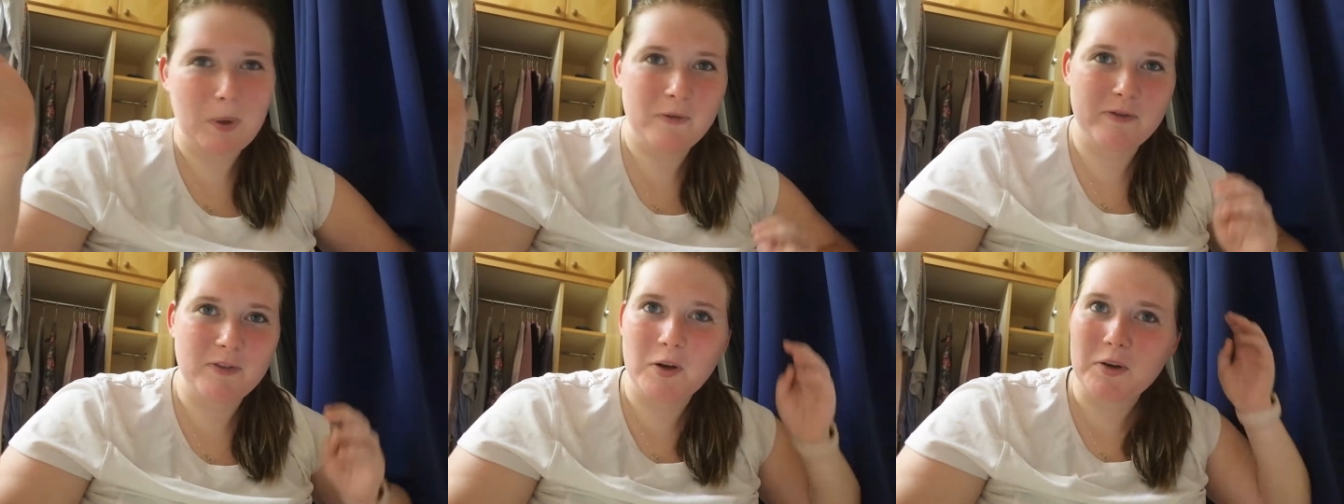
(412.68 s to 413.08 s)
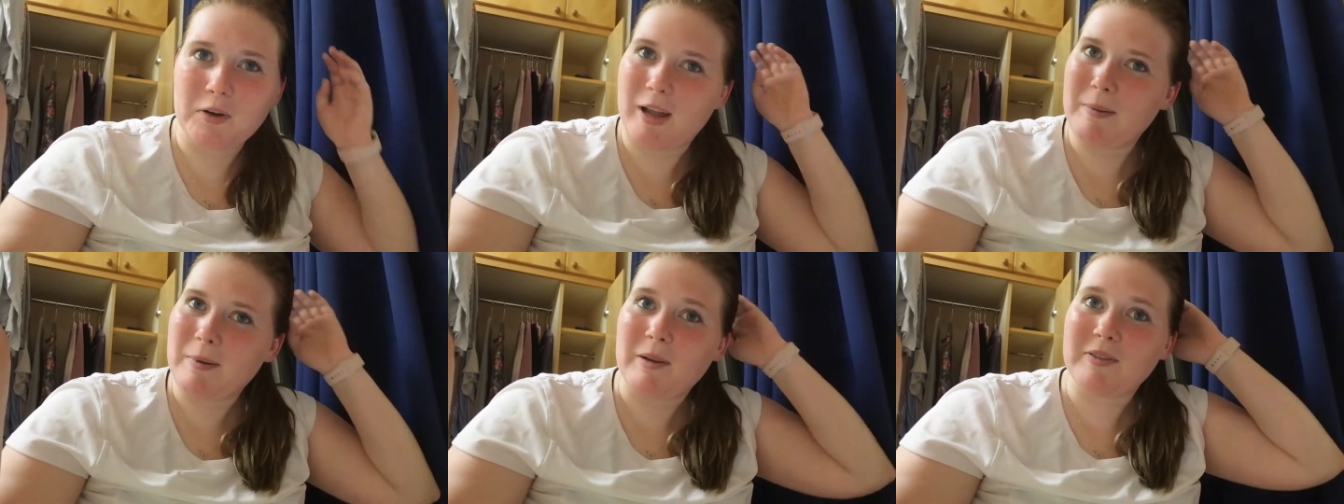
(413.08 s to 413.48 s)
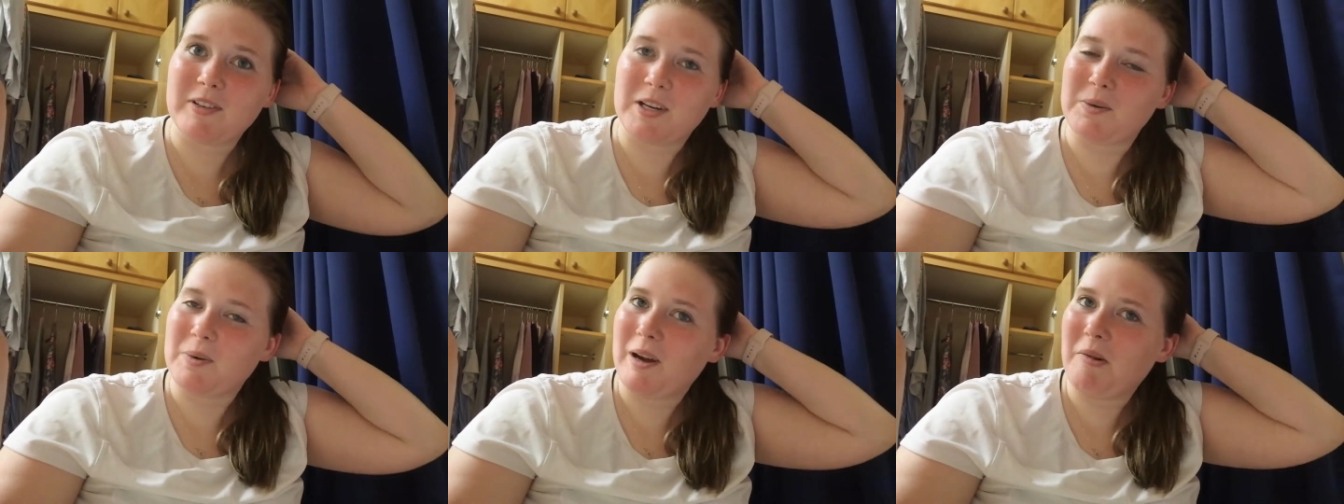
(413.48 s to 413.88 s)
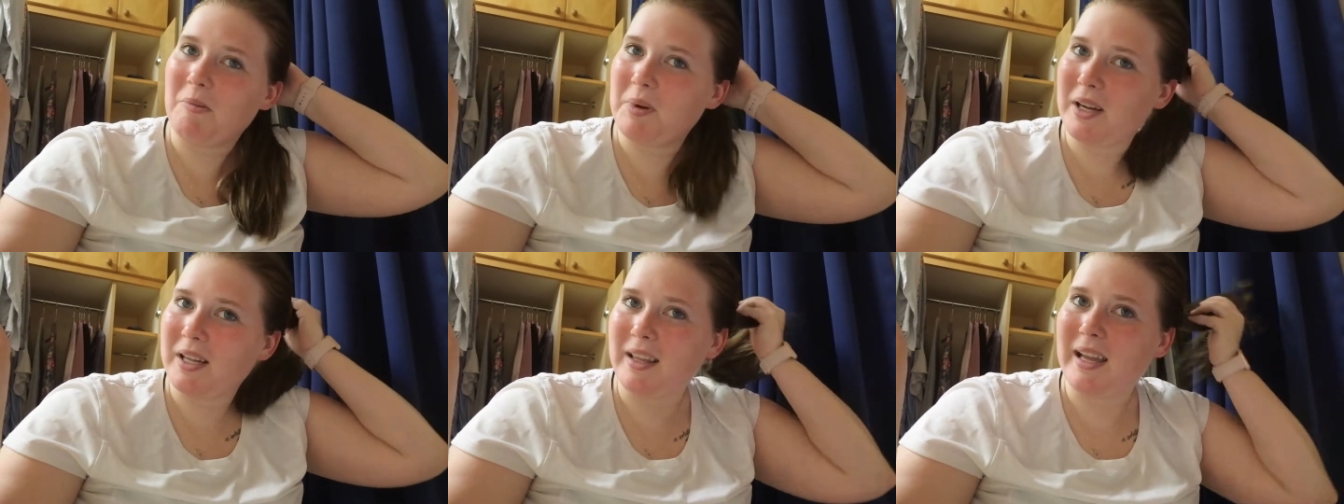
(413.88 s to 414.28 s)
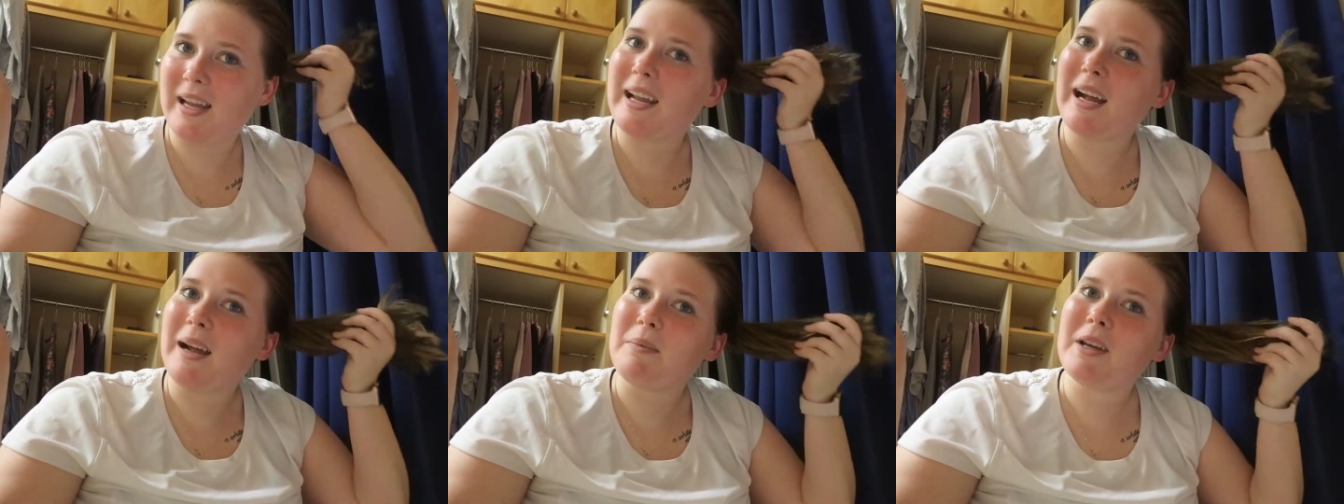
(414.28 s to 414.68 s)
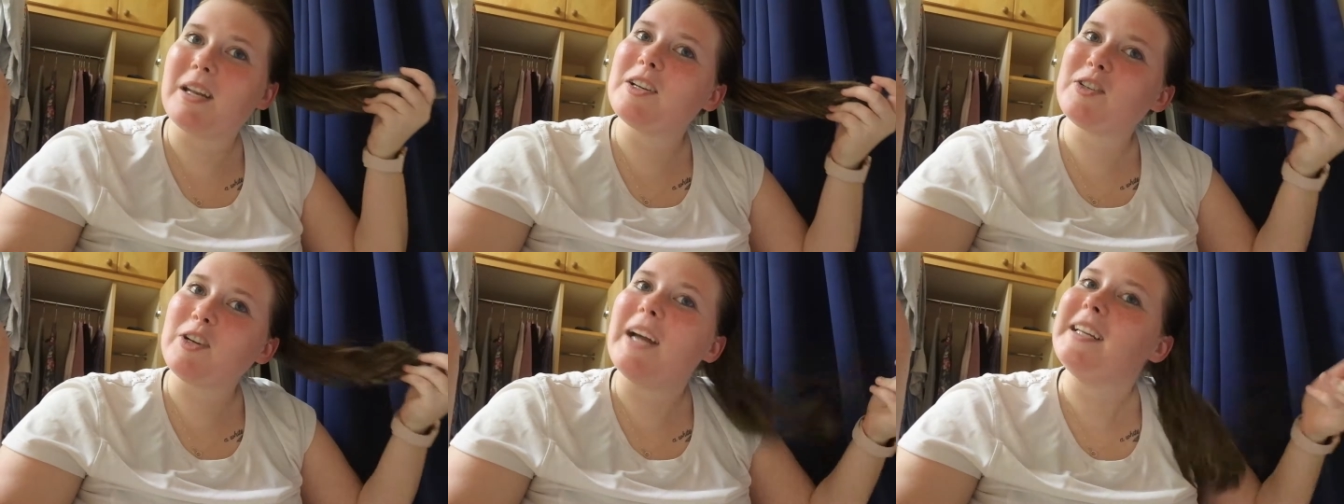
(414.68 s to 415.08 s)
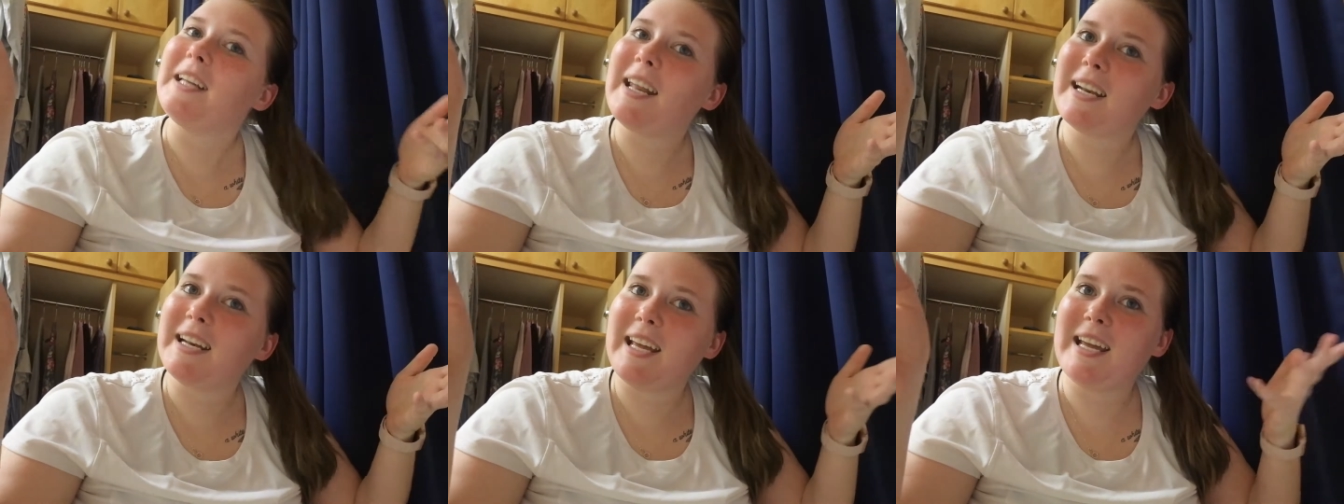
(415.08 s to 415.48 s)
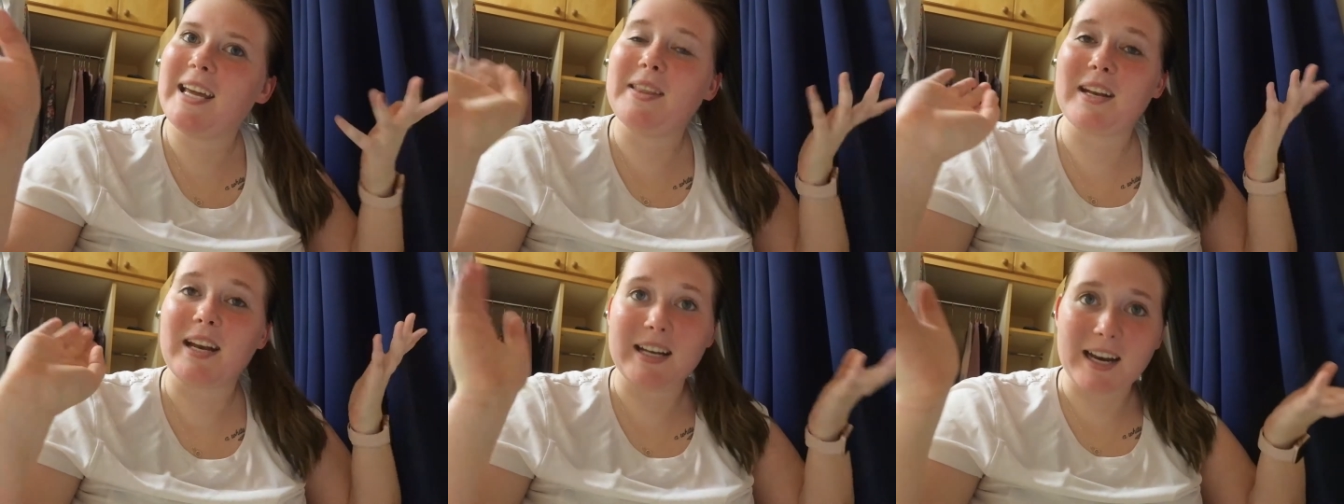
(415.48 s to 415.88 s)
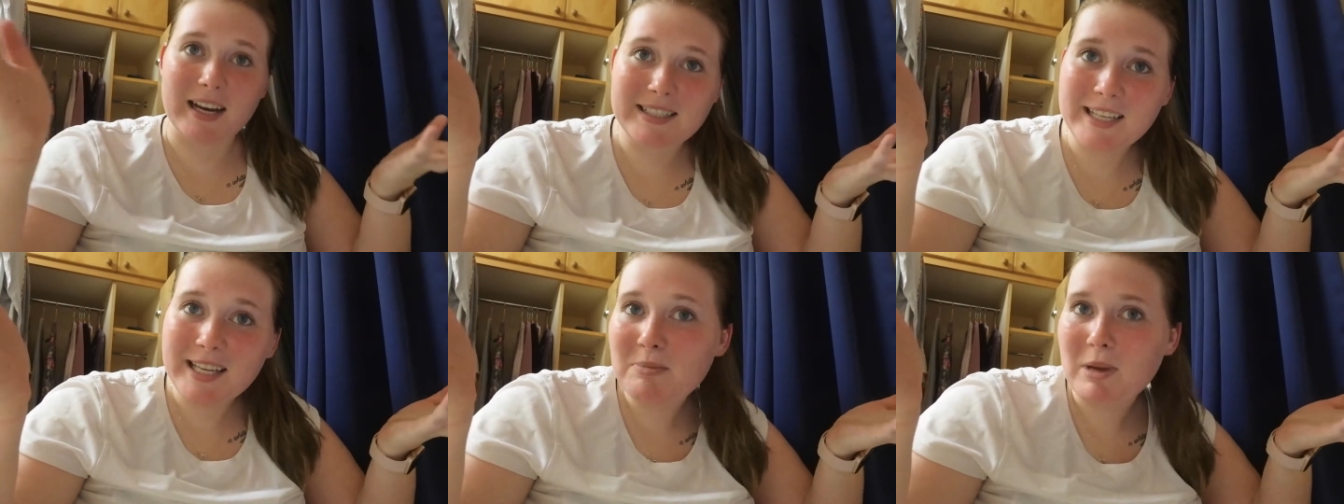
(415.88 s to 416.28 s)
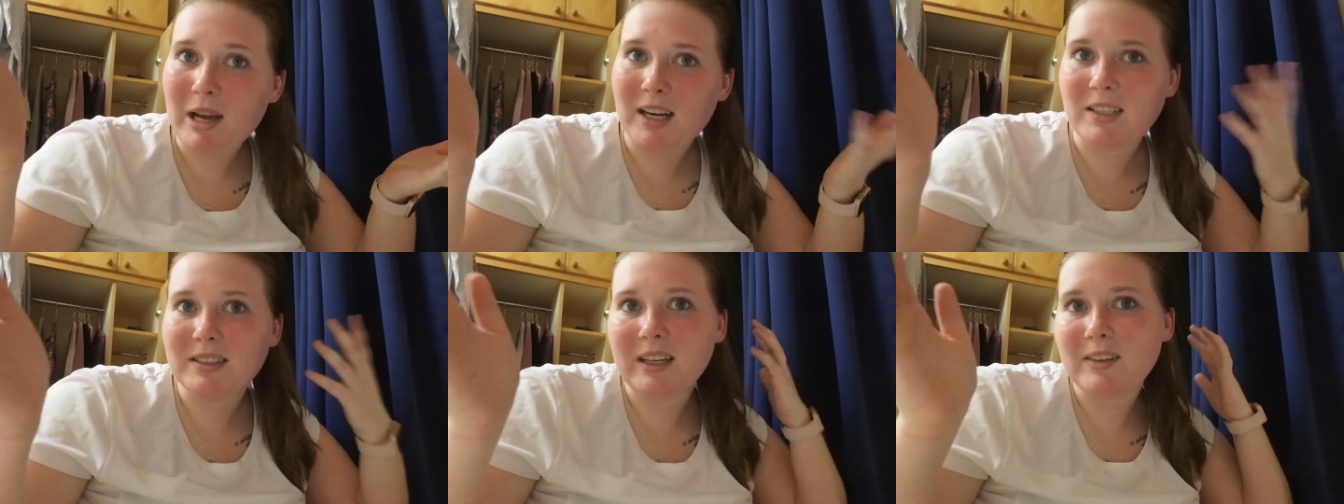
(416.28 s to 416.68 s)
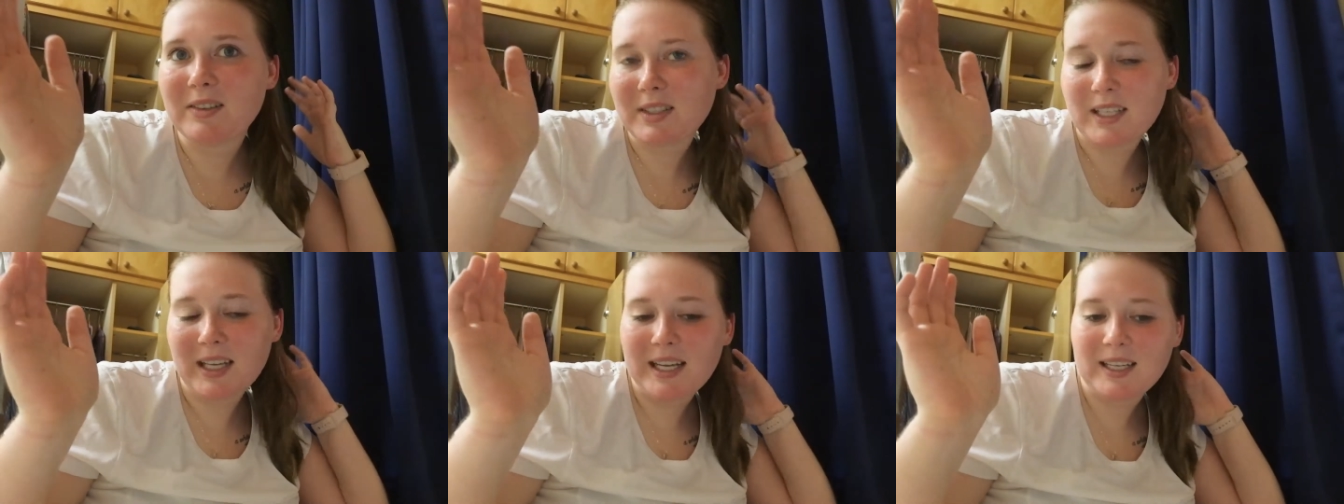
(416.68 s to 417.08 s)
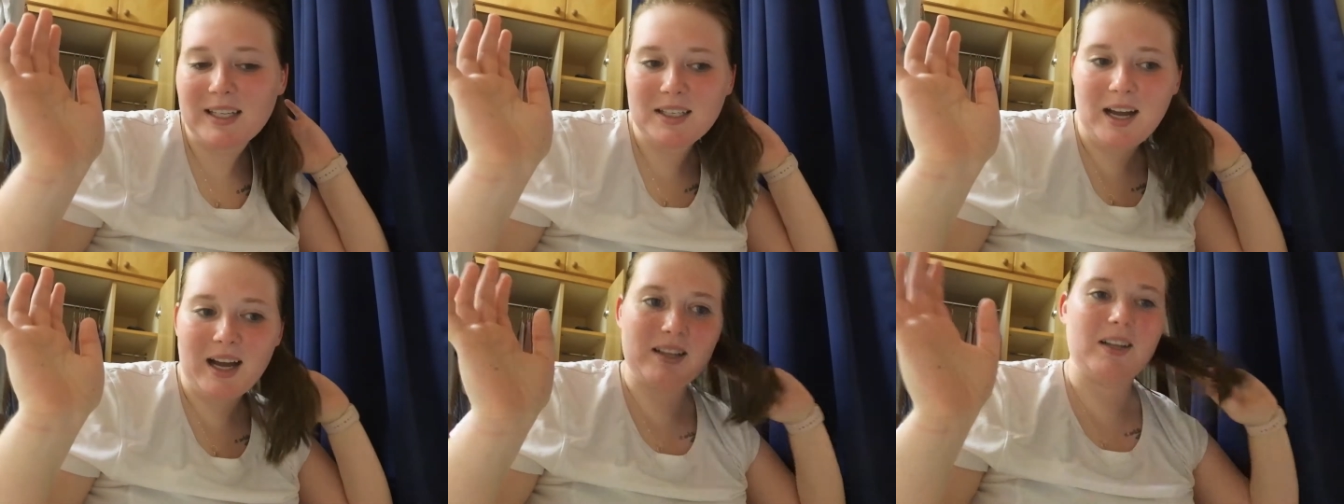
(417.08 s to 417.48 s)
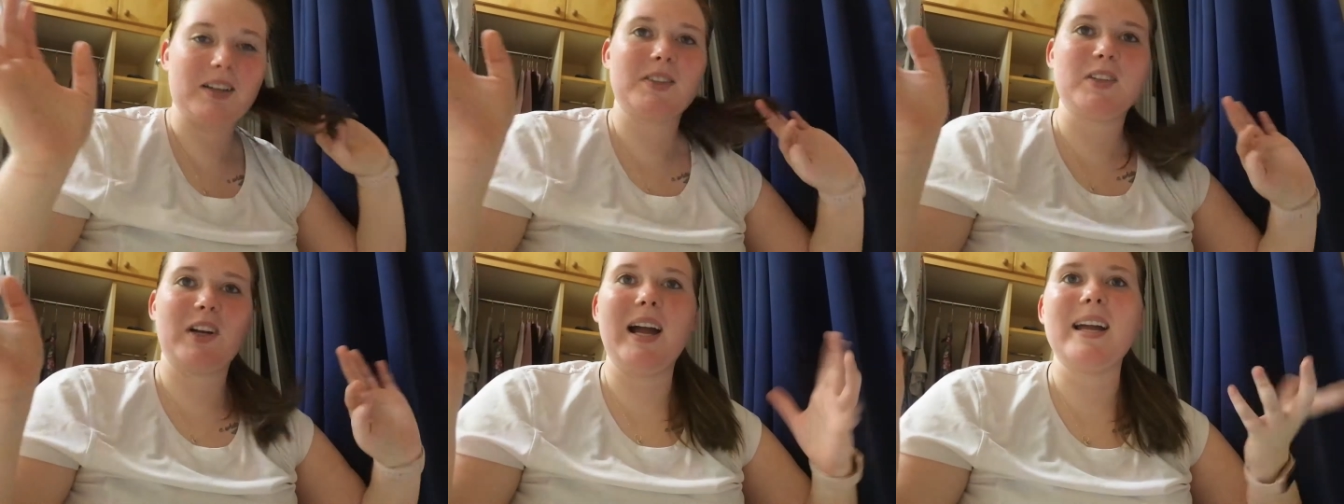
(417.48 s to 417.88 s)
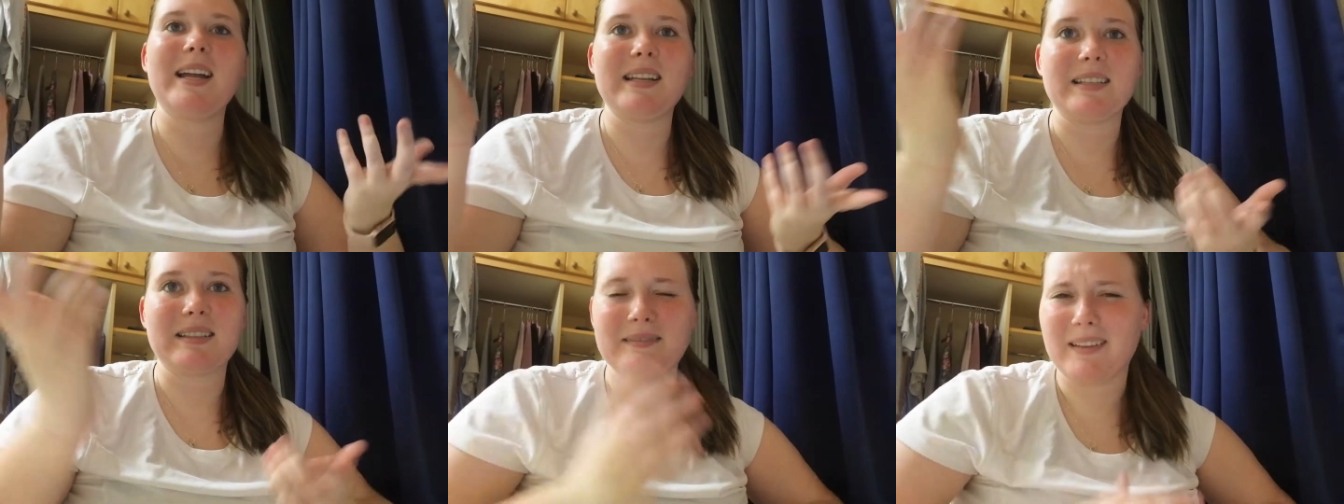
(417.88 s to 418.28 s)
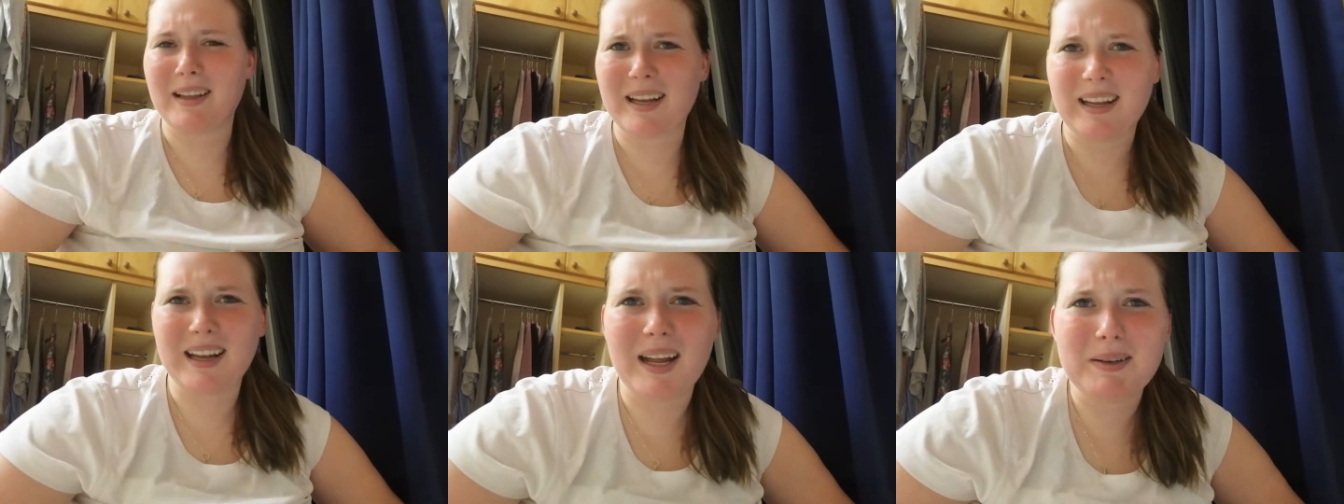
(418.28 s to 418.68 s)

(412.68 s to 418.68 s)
photo came out very well but like I'm gonna try and edit it and then I got his email and I was like yeah I'll try and like